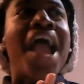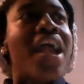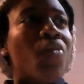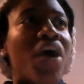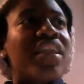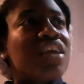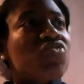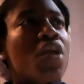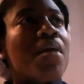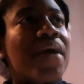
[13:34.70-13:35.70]
What? Each
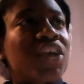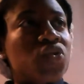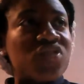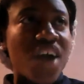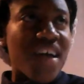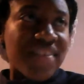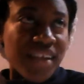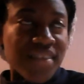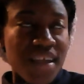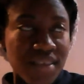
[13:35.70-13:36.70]
one of my shoes costs like
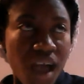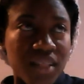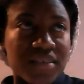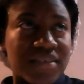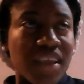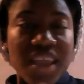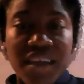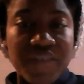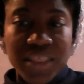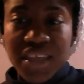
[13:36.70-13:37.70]
$10. I get
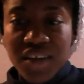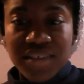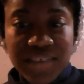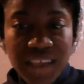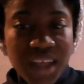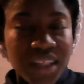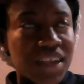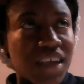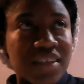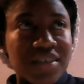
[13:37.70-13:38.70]
everything on sale and
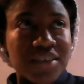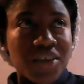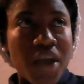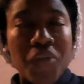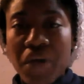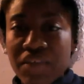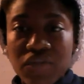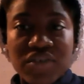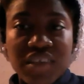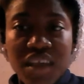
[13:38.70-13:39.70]
I, you know, I wait
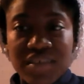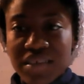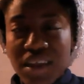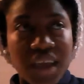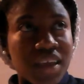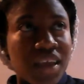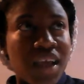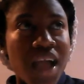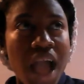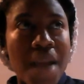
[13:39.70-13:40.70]
for sales and I
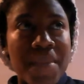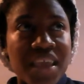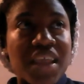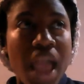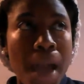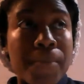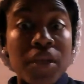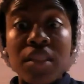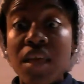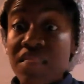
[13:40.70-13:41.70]
make it
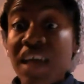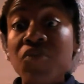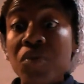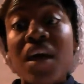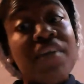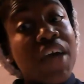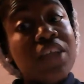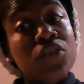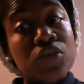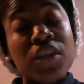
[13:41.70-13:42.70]
happen. And that's what I've had
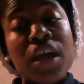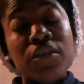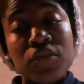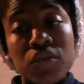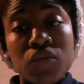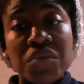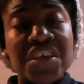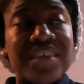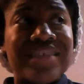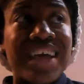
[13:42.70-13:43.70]
to learn how to do
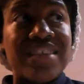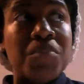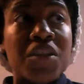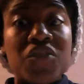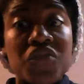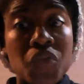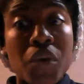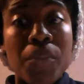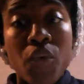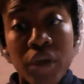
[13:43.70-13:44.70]
because that's been a sore
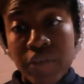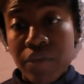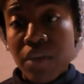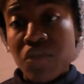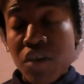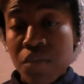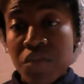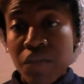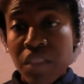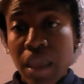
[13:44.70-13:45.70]
point in terms
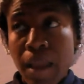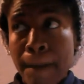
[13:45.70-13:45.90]
of, like,